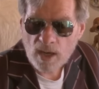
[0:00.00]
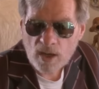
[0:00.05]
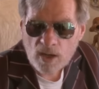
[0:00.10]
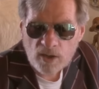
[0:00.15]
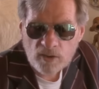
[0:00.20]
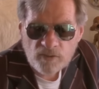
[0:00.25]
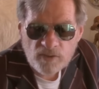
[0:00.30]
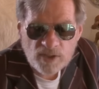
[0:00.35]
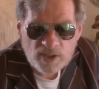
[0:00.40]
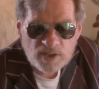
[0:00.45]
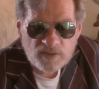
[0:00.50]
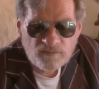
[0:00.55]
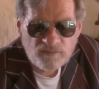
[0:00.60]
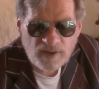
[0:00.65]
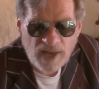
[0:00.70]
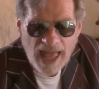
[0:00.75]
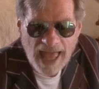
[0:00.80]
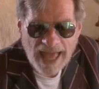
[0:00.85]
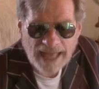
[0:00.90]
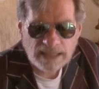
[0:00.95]
Earth is
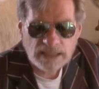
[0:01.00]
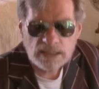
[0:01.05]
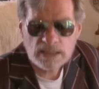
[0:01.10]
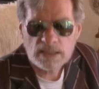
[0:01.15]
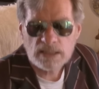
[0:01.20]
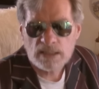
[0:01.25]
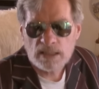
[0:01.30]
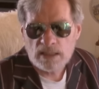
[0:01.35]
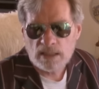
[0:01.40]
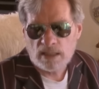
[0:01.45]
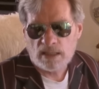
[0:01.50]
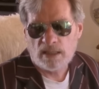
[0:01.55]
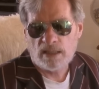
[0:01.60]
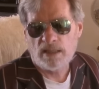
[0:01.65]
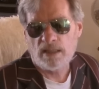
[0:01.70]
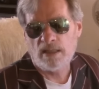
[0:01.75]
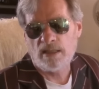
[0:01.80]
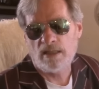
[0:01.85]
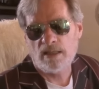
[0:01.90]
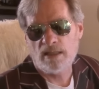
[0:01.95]
flat.
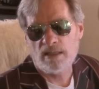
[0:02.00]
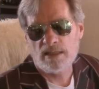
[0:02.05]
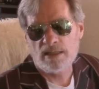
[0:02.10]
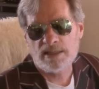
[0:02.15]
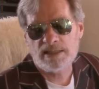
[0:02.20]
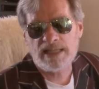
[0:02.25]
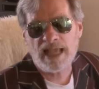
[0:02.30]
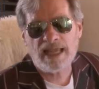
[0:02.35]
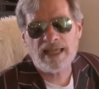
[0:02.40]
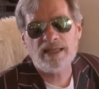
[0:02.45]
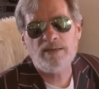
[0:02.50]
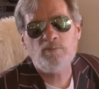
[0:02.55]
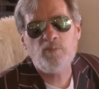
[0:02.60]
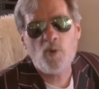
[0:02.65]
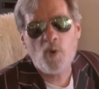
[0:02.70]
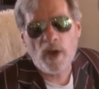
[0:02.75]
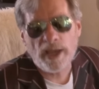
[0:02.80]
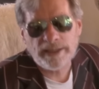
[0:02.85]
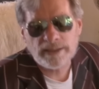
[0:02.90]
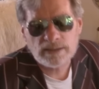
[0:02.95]
Second
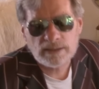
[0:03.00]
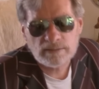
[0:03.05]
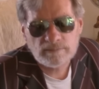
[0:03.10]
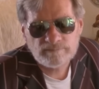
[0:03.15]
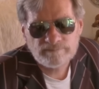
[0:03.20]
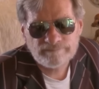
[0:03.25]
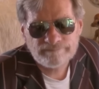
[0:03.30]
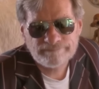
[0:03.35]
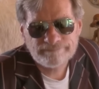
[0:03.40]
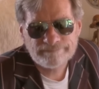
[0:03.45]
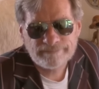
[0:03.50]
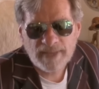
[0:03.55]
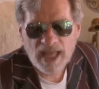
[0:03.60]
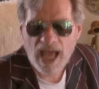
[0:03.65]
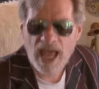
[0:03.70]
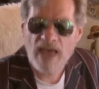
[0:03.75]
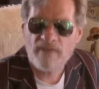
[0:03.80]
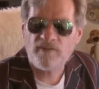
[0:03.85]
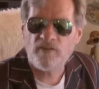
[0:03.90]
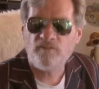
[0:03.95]
point.
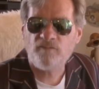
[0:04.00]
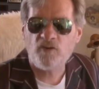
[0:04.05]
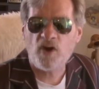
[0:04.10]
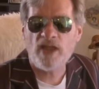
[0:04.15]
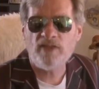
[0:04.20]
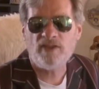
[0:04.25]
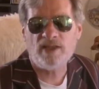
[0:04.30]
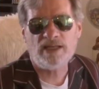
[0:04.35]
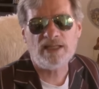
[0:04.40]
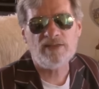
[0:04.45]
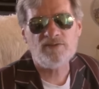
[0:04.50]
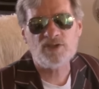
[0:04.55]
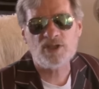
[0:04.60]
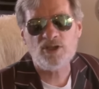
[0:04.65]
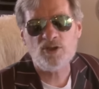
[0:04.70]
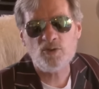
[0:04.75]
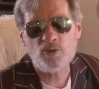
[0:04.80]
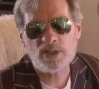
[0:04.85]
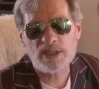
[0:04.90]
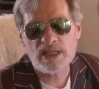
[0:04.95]
I have a friend that lives
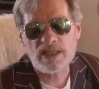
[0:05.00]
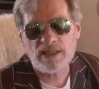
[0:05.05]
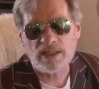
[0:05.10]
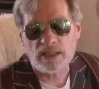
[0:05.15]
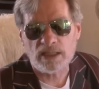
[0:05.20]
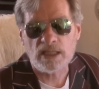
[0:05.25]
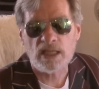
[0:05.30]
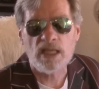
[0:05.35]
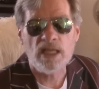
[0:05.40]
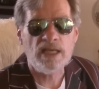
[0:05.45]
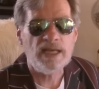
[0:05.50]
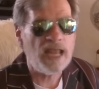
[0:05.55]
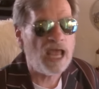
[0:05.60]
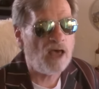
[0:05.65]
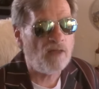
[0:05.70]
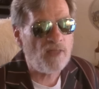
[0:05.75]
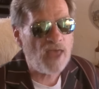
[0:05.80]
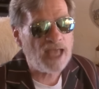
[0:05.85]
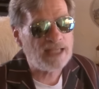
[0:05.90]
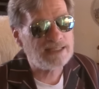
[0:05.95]
in New Zealand.
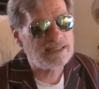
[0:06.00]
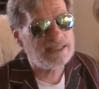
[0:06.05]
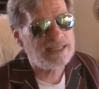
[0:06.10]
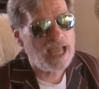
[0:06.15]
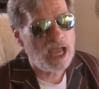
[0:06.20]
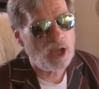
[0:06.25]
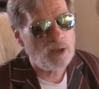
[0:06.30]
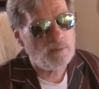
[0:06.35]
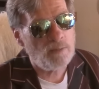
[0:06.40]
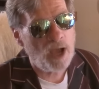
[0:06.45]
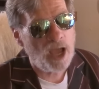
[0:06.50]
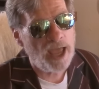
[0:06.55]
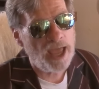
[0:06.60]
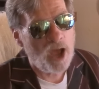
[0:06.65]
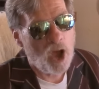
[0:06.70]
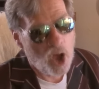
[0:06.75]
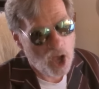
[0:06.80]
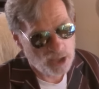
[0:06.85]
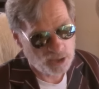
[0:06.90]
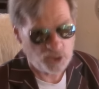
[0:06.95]
Now that's down by
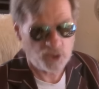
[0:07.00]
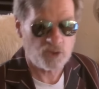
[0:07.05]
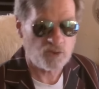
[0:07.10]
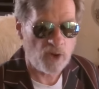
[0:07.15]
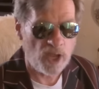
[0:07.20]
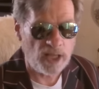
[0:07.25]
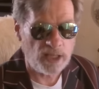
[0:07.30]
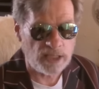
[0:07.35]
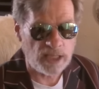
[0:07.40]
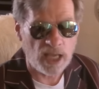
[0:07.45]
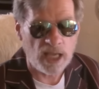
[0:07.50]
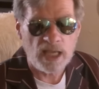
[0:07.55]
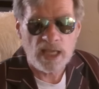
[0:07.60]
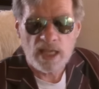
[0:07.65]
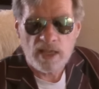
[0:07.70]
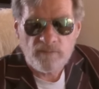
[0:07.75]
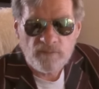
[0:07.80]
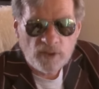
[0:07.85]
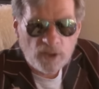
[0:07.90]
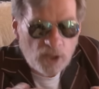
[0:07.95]
Australia.
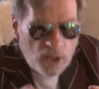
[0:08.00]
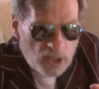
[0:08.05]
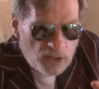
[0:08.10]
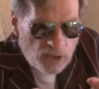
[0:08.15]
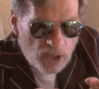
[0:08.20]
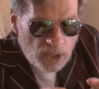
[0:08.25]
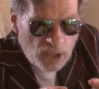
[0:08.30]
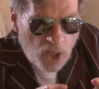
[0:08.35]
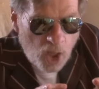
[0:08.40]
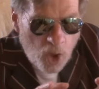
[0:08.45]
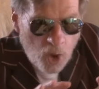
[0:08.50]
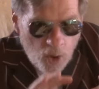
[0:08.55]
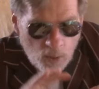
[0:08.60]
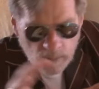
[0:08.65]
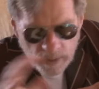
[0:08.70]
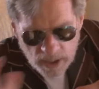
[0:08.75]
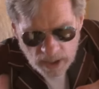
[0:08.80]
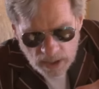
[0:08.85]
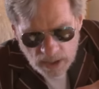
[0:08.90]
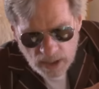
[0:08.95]
If you look at the
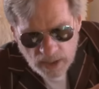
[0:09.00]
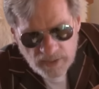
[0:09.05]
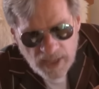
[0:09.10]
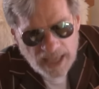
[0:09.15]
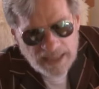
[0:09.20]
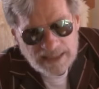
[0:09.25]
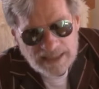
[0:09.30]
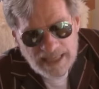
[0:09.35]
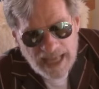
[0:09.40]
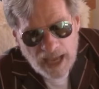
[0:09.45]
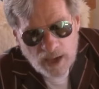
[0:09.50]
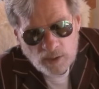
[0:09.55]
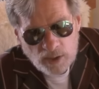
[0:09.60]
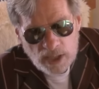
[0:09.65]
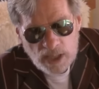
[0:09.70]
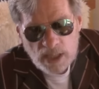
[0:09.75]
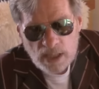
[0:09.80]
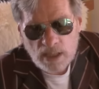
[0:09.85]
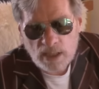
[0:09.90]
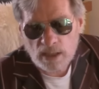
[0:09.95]
globe, that's down
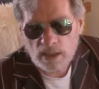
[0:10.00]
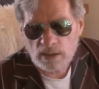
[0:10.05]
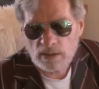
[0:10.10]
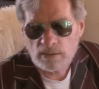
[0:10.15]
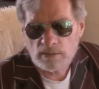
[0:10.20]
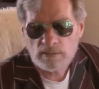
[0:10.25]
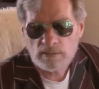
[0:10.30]
here.